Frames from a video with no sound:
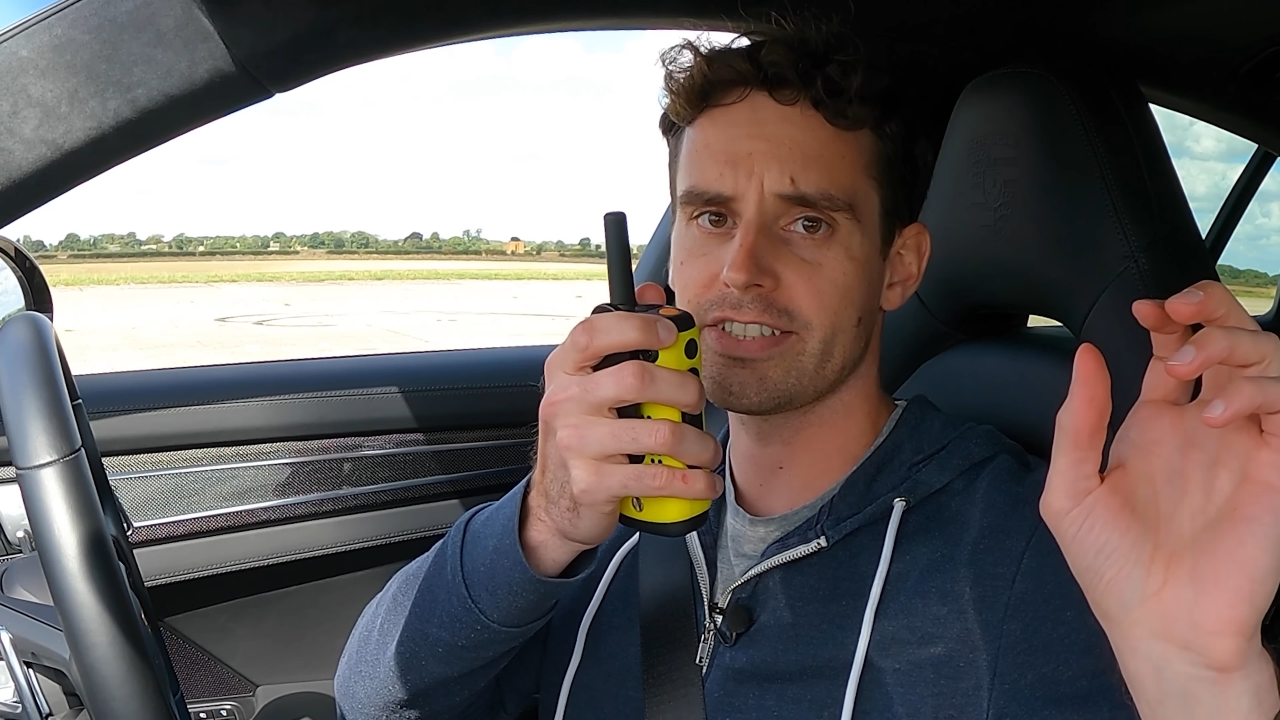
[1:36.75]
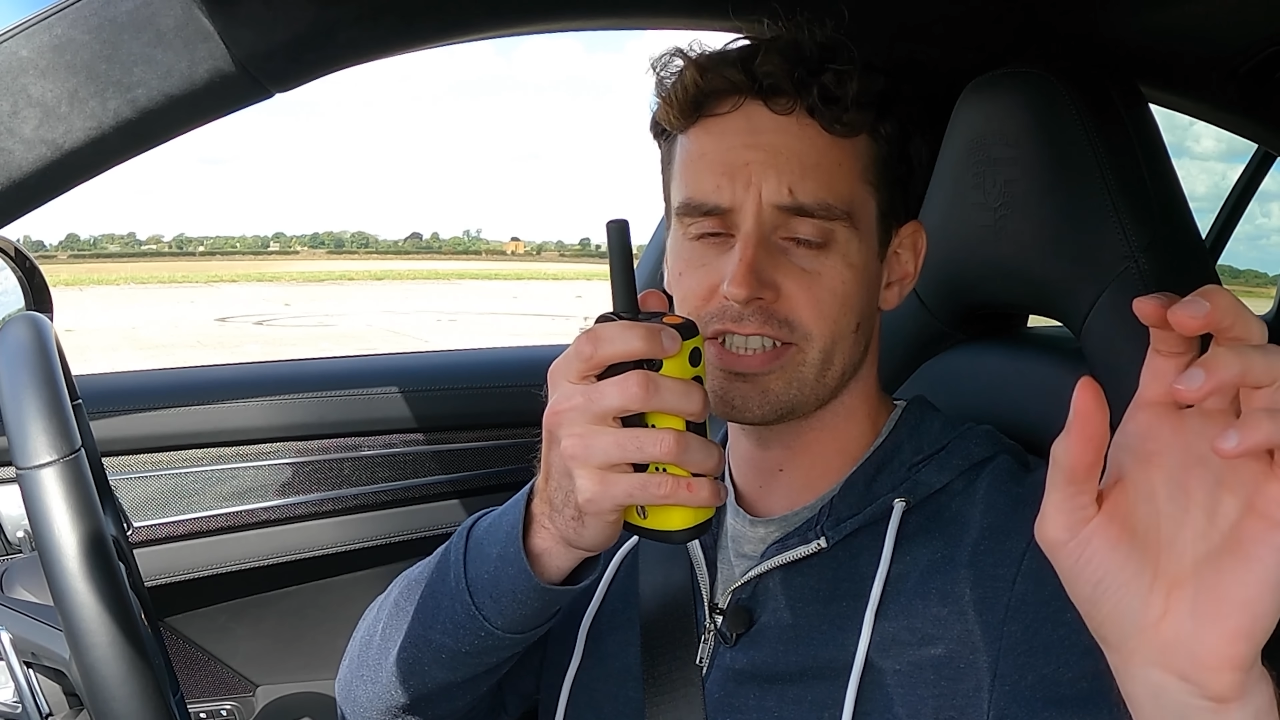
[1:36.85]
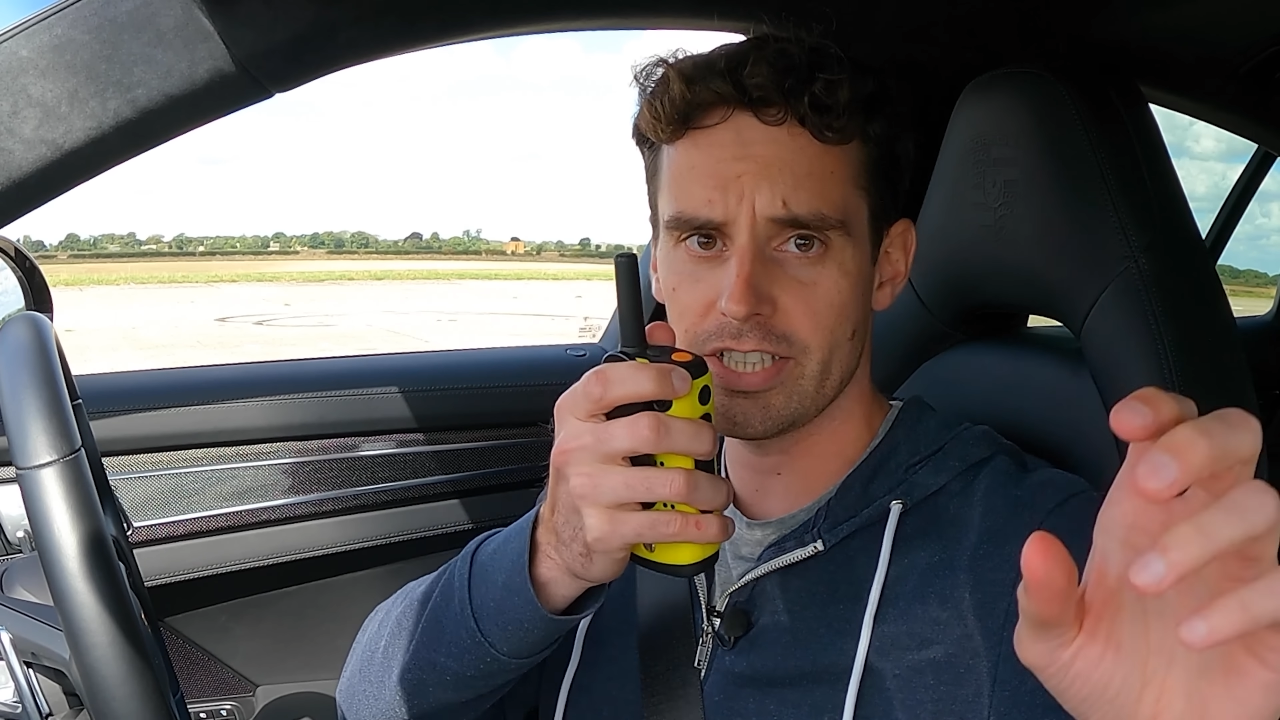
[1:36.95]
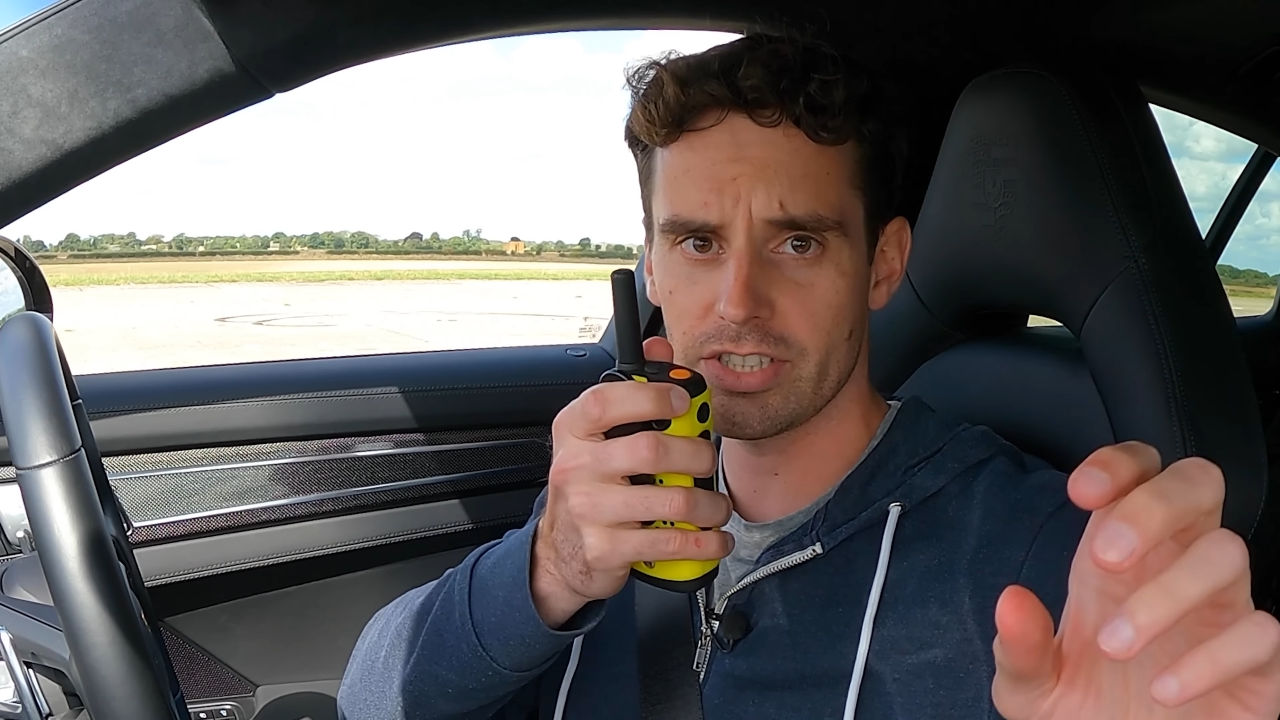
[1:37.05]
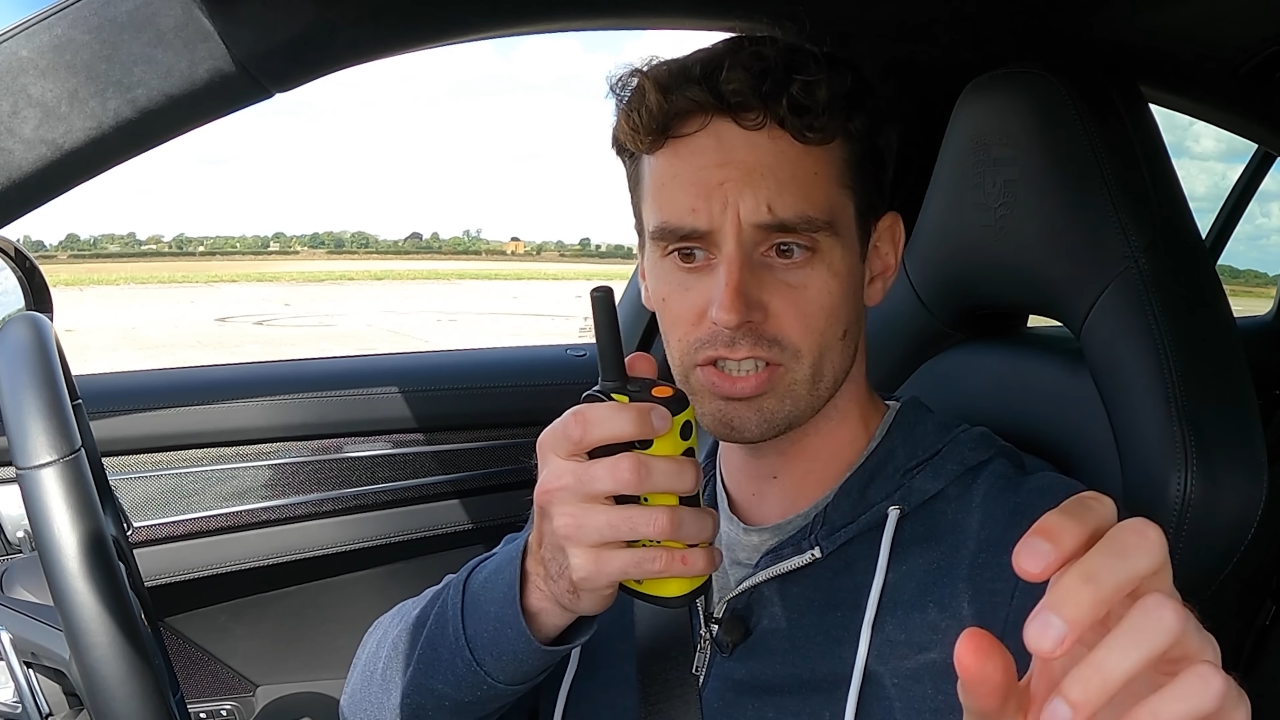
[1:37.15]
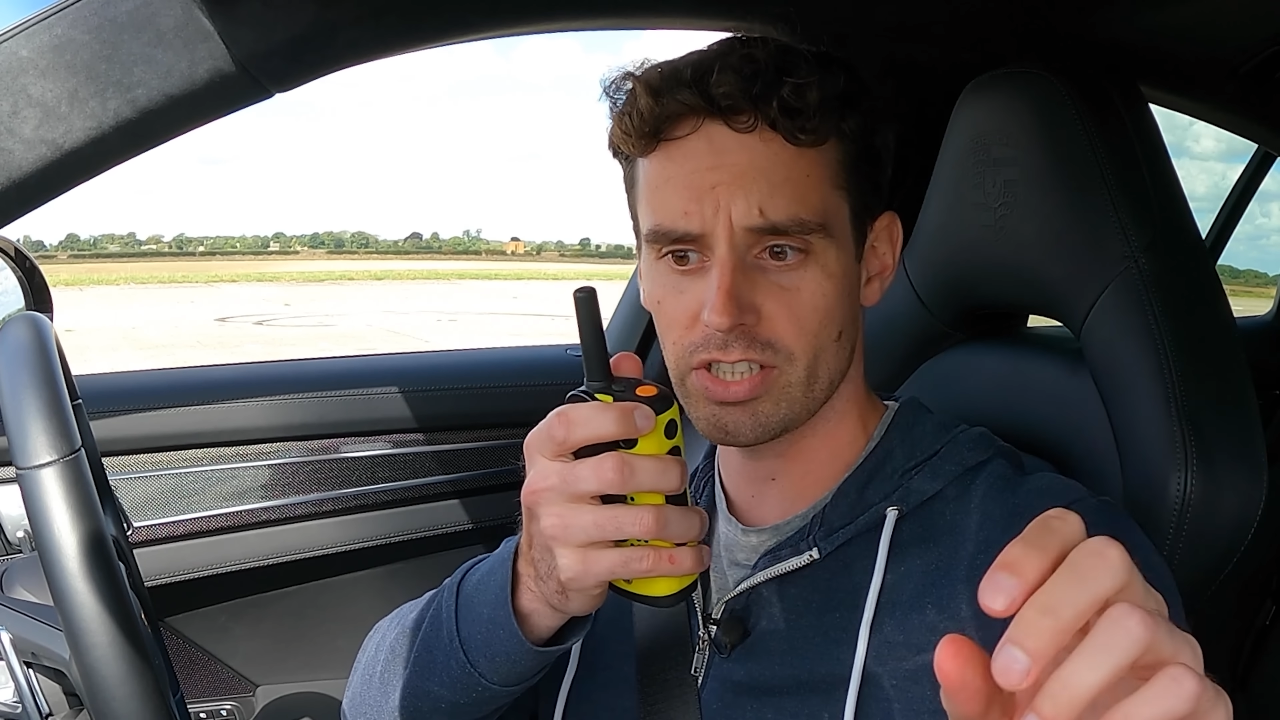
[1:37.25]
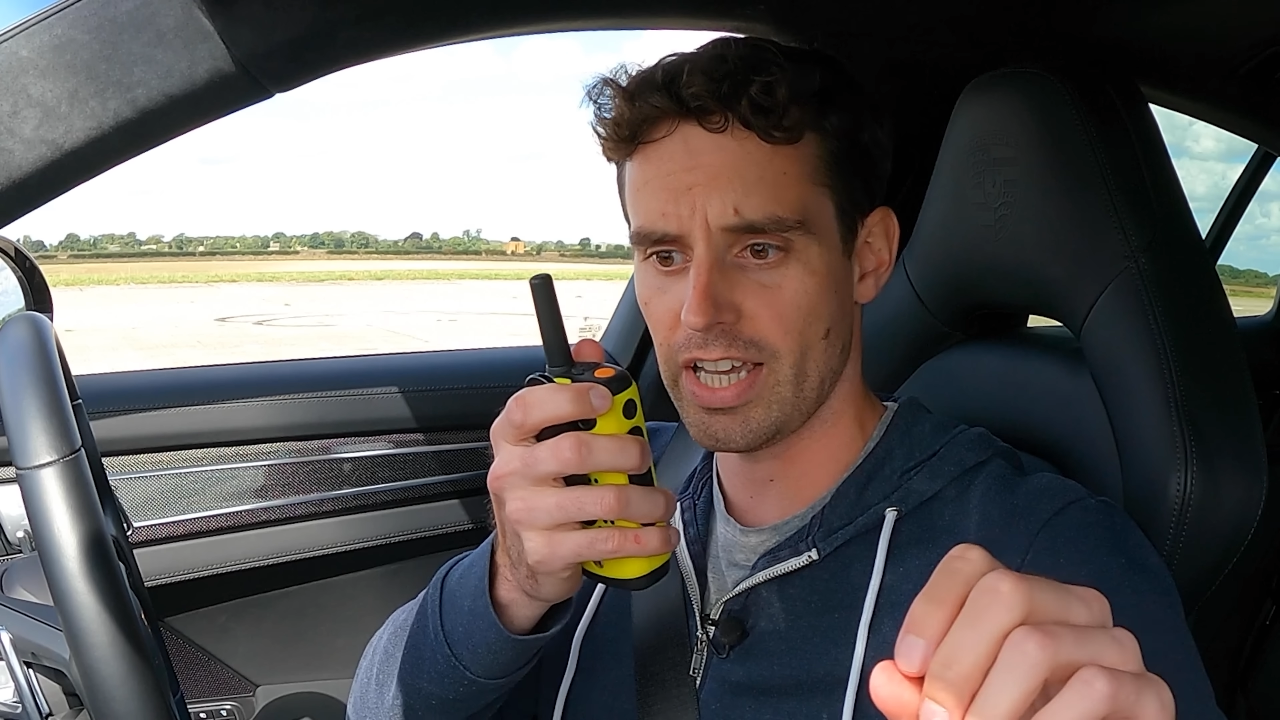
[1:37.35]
this